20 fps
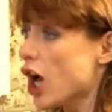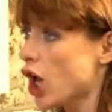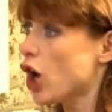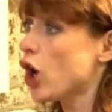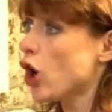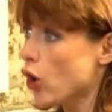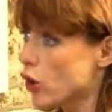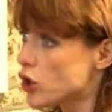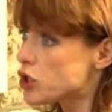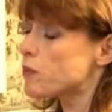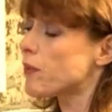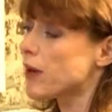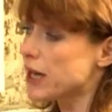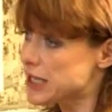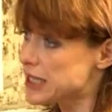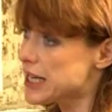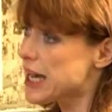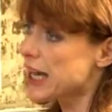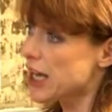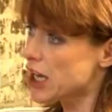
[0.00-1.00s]
a lot by
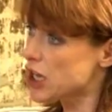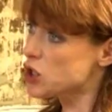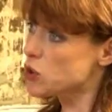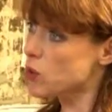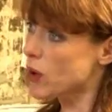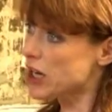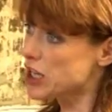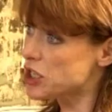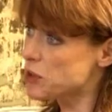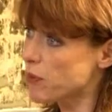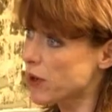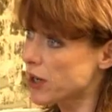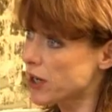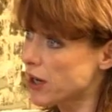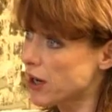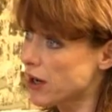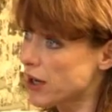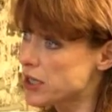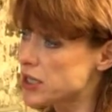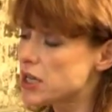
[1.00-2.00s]
day as well as by
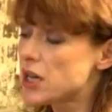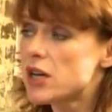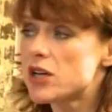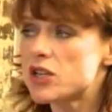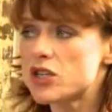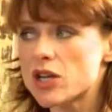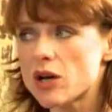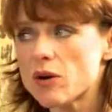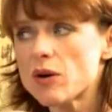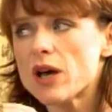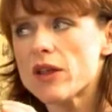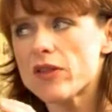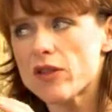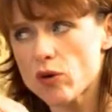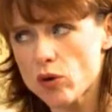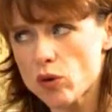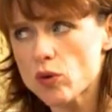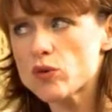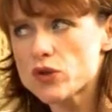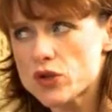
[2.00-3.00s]
night. So there
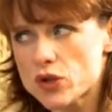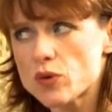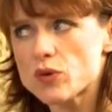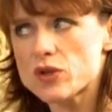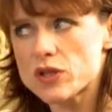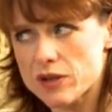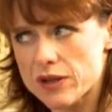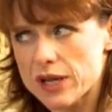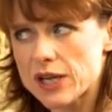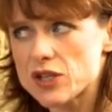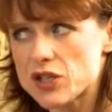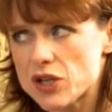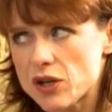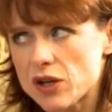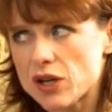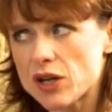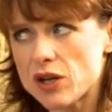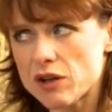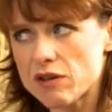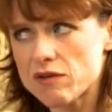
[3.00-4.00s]
are all sorts of things you
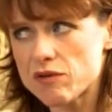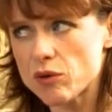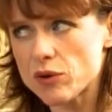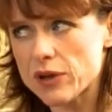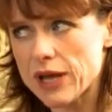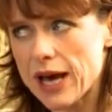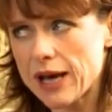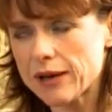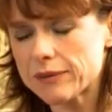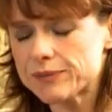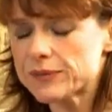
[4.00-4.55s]
can look for there.